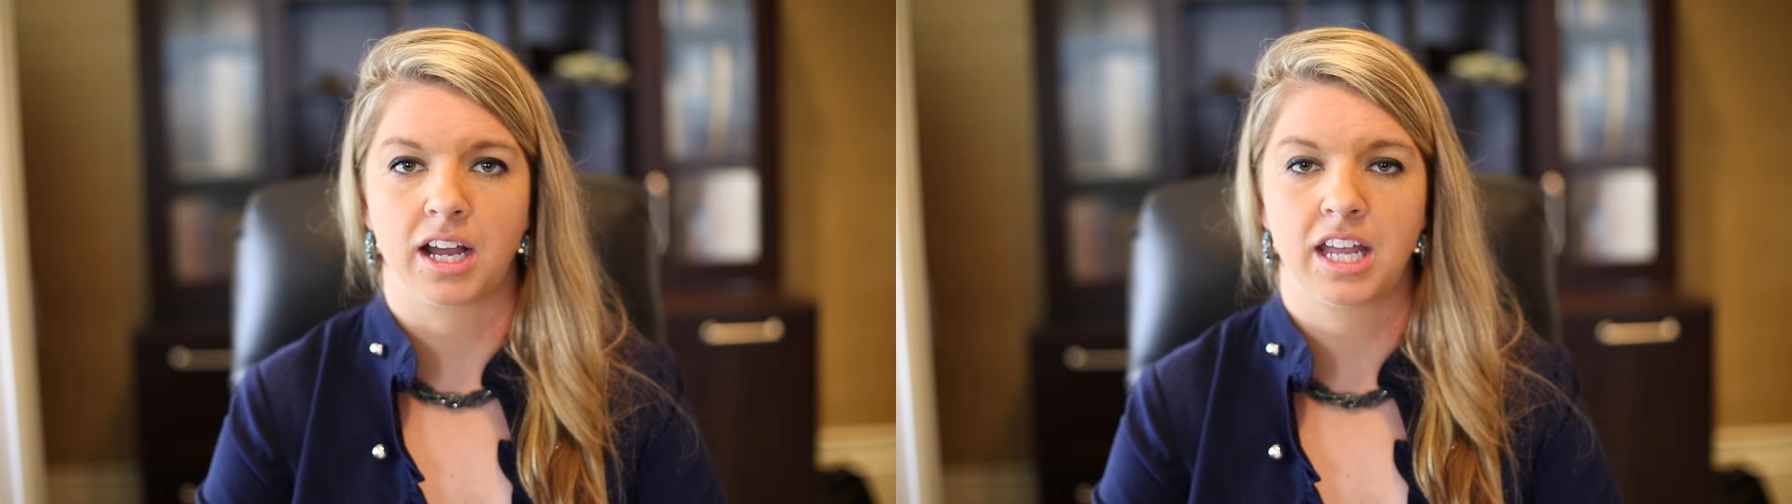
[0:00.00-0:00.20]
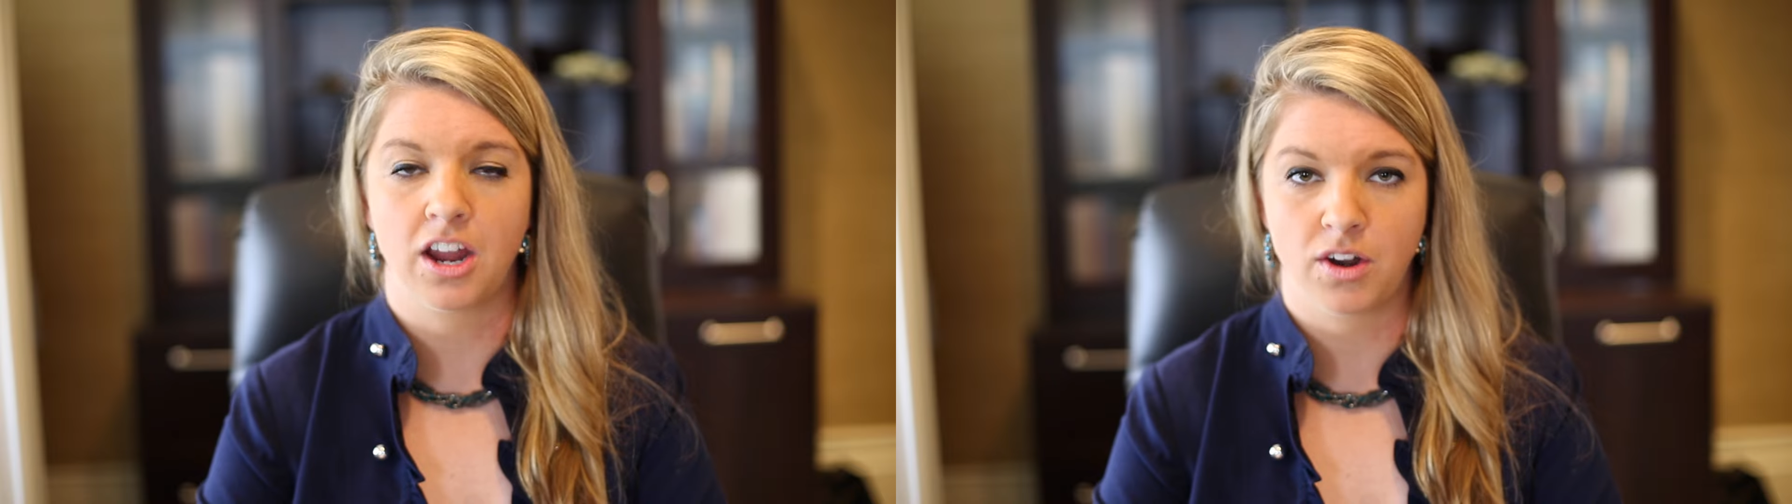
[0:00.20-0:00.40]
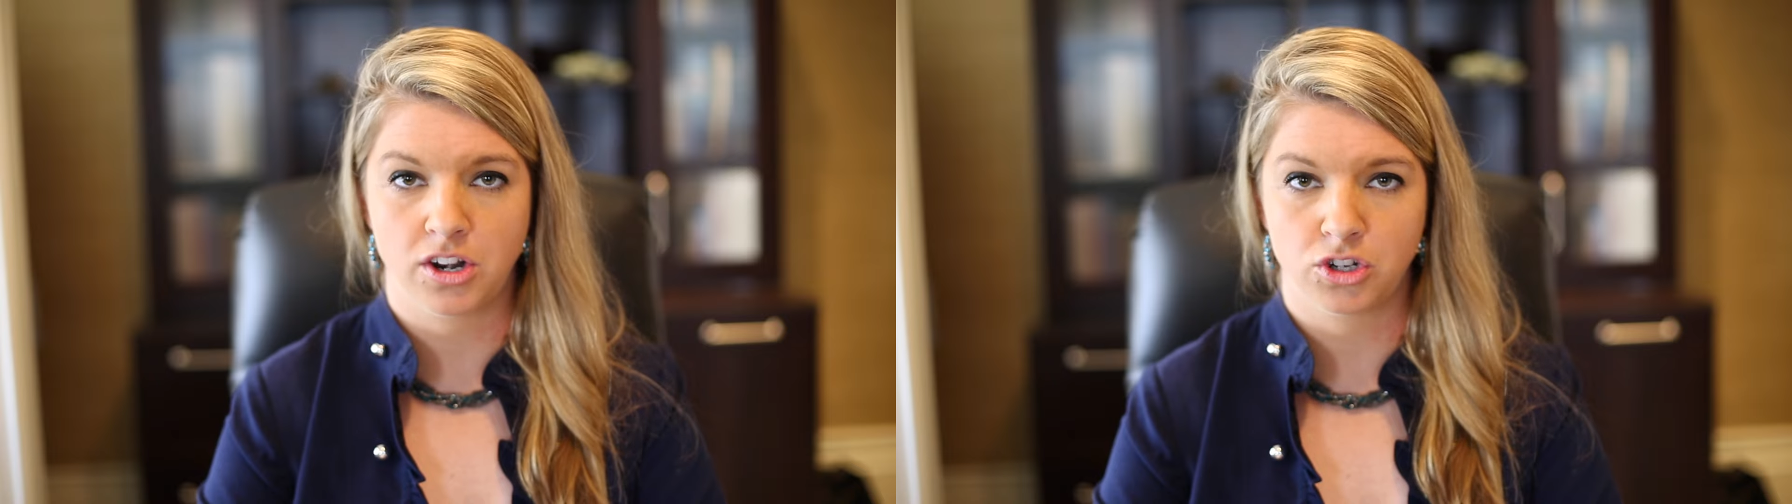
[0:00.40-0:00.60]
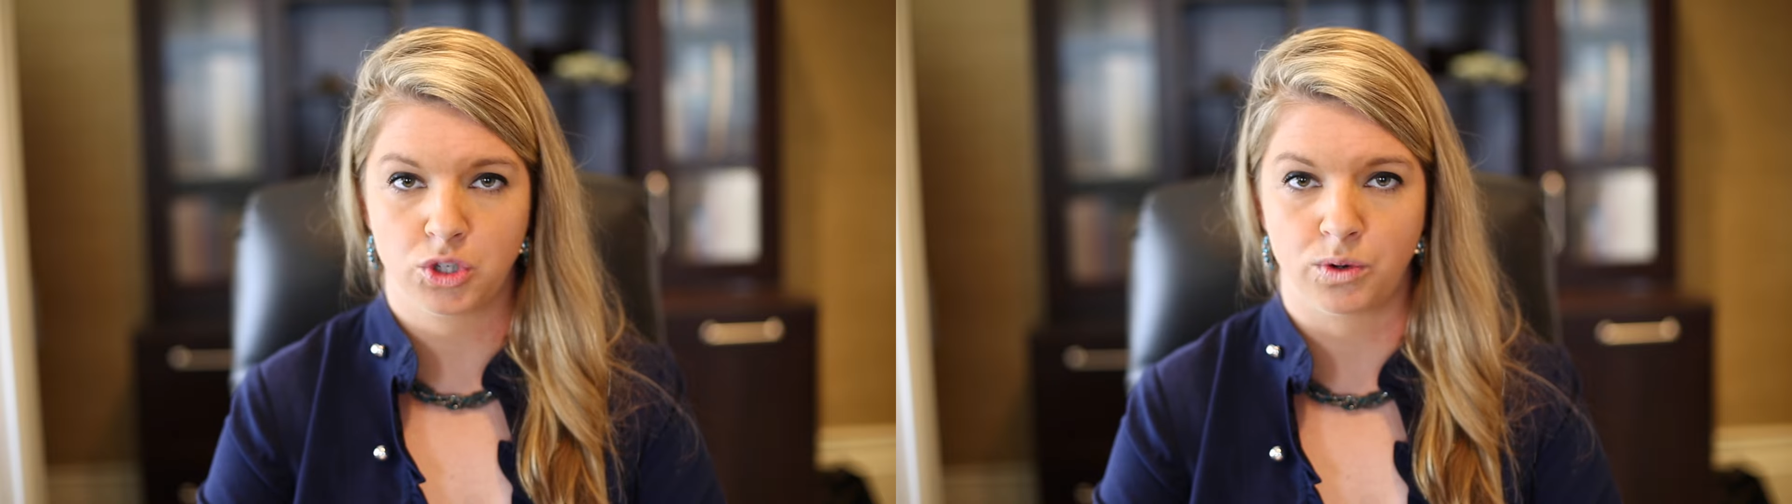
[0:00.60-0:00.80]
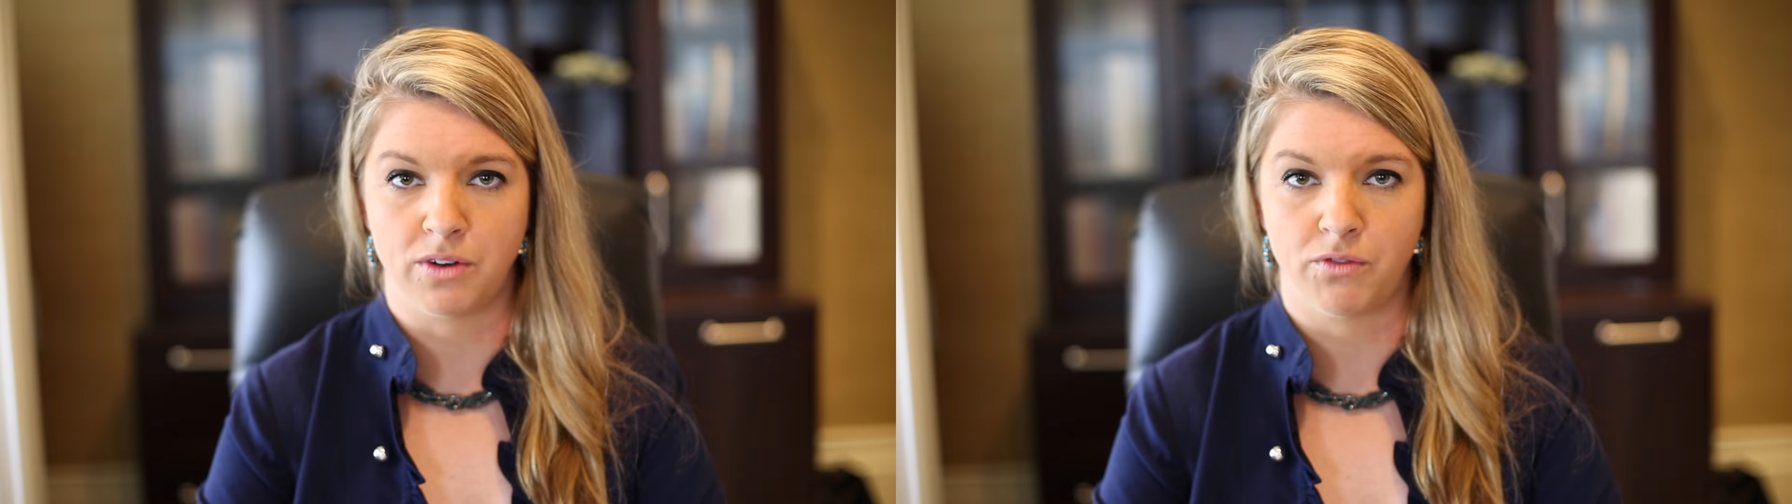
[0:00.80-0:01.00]
carriers
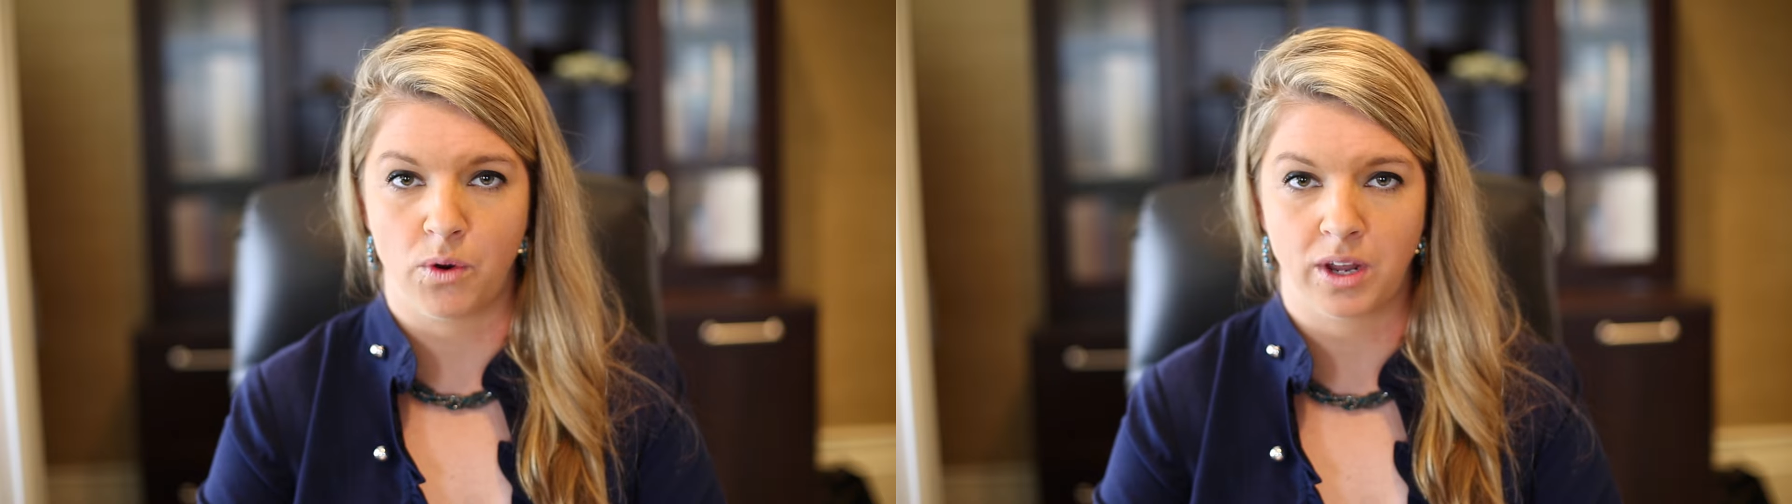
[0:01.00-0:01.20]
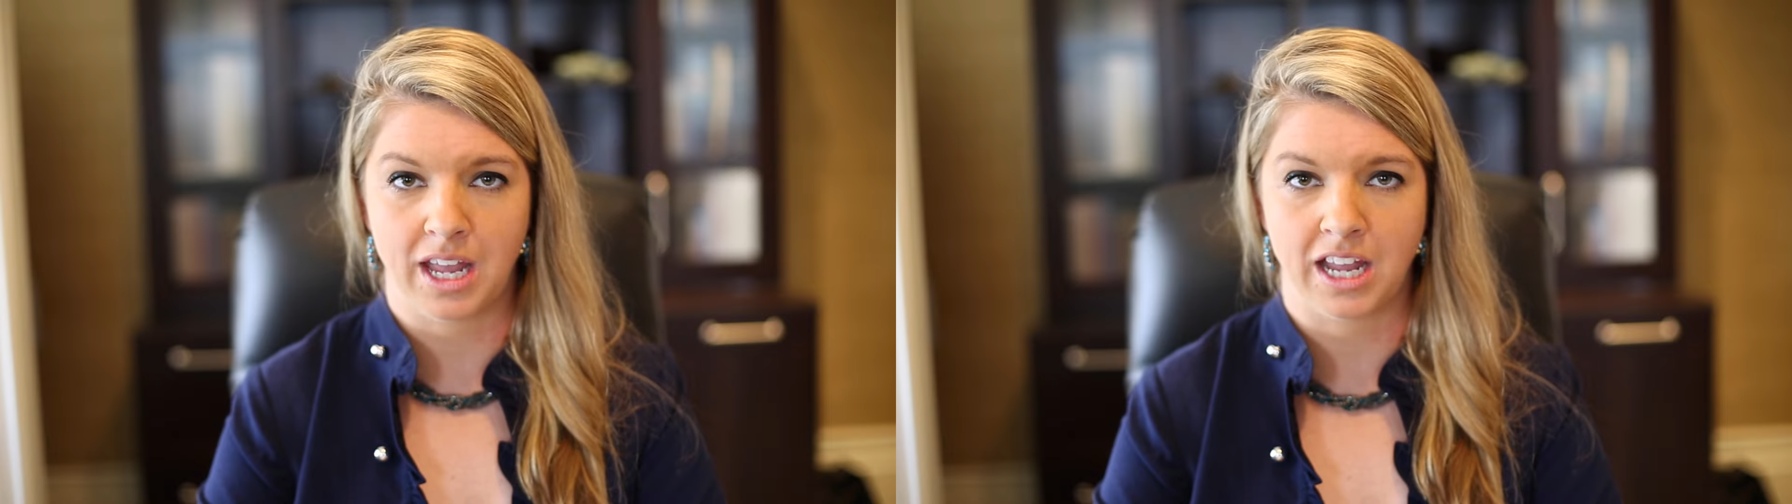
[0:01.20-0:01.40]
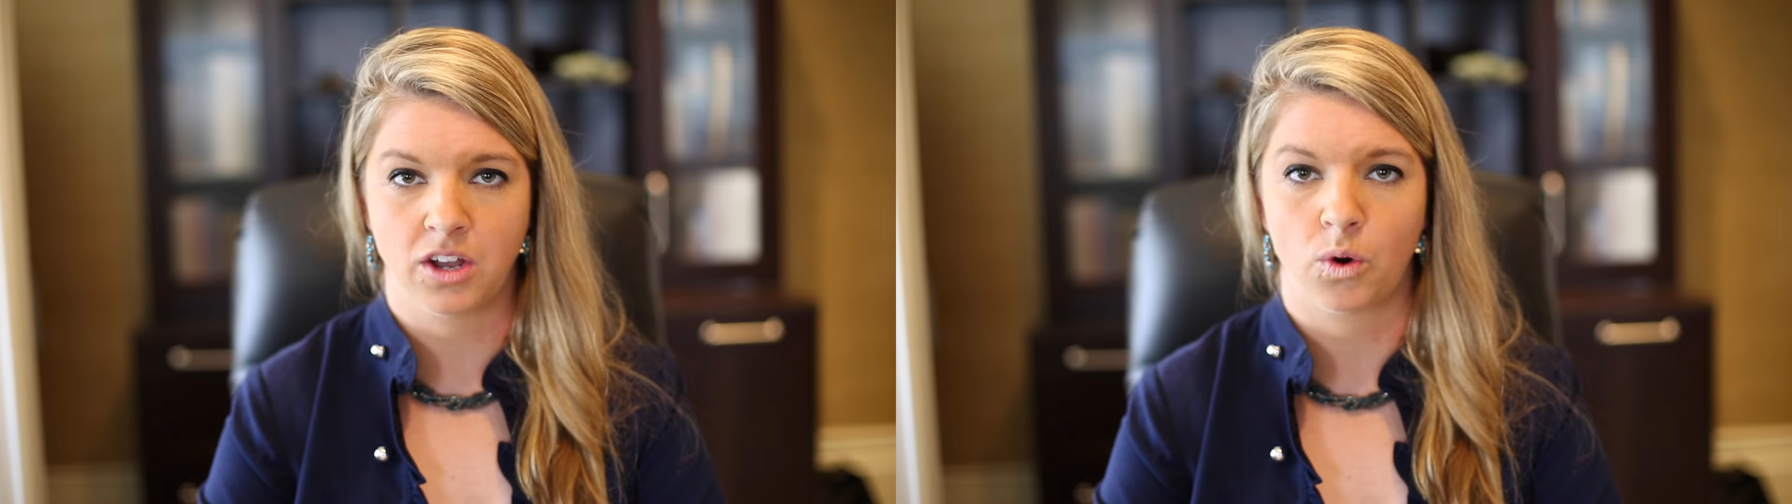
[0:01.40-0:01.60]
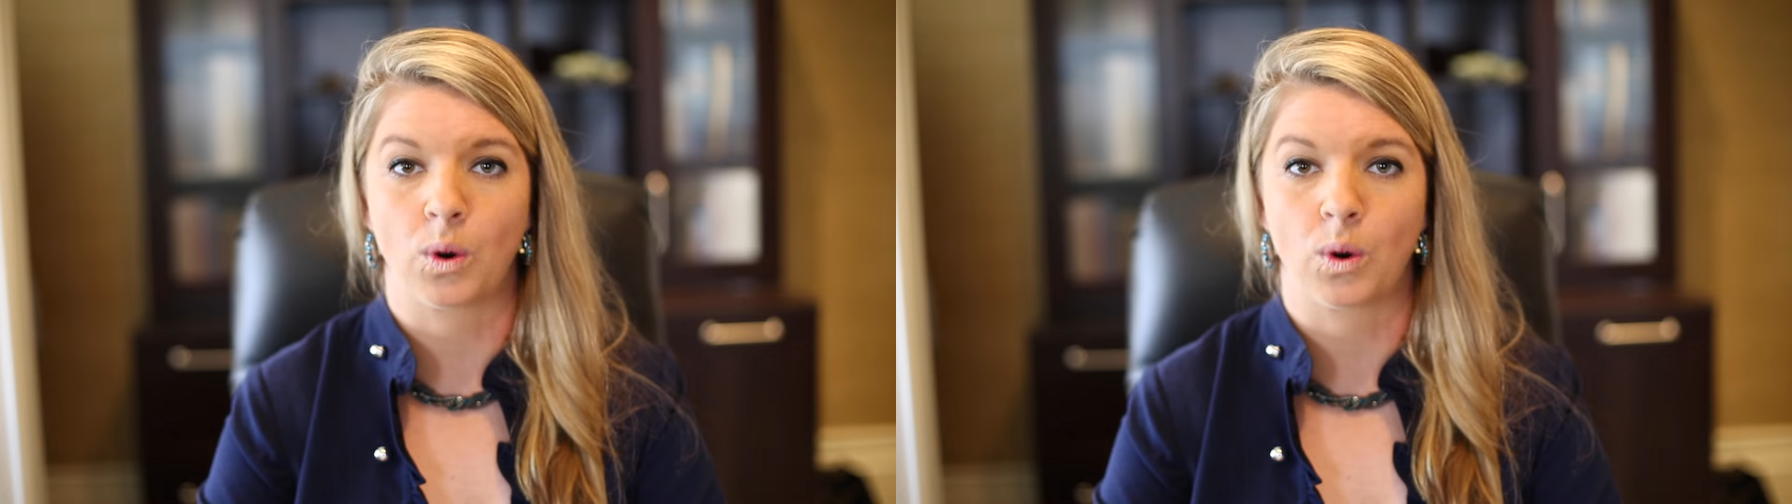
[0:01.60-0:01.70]
who are invoking